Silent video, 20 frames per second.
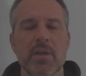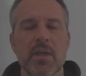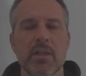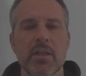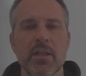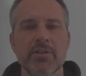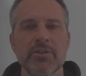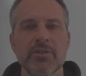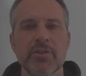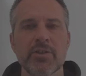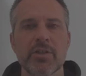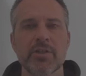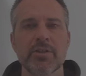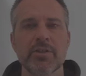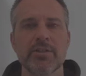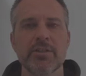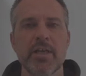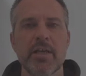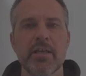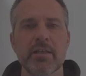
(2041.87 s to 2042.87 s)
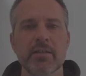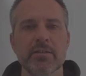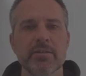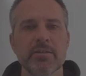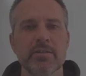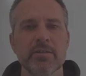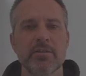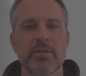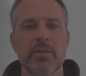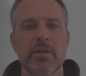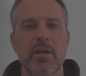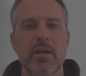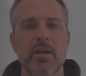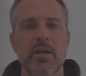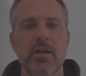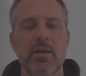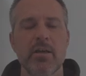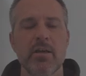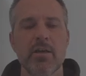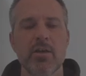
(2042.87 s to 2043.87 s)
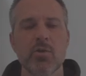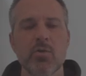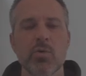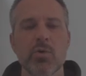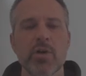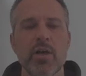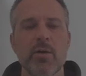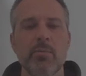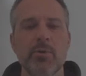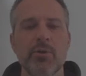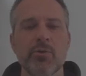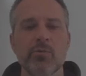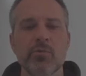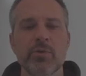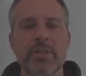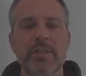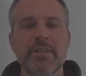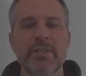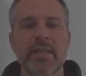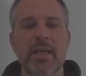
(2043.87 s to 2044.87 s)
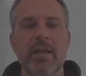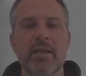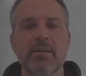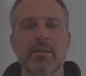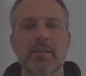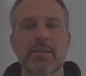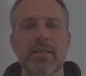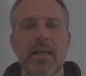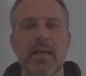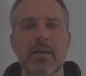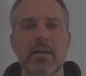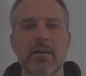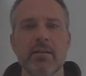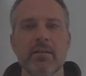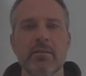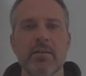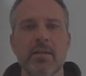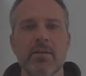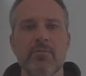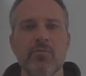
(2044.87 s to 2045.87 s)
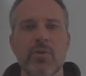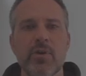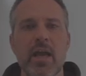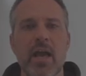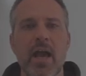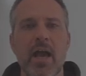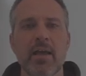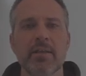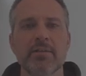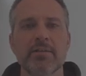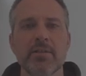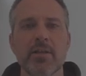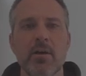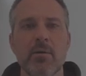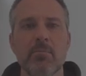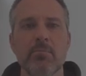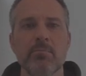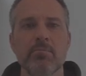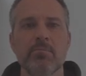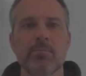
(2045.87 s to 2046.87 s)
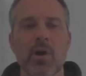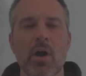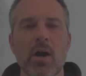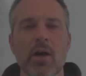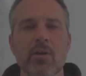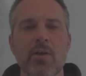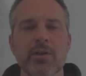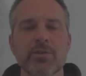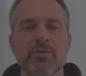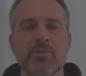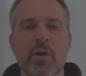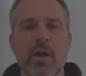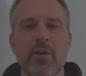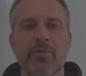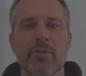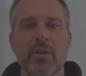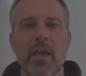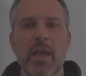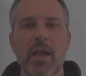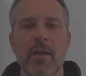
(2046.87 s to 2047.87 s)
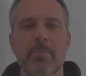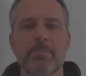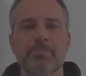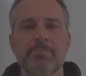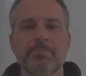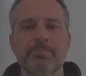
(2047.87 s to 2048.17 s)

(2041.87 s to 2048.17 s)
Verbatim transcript: Let's look at the settings. Here we're able to reset the data if we had some progress throughout the game.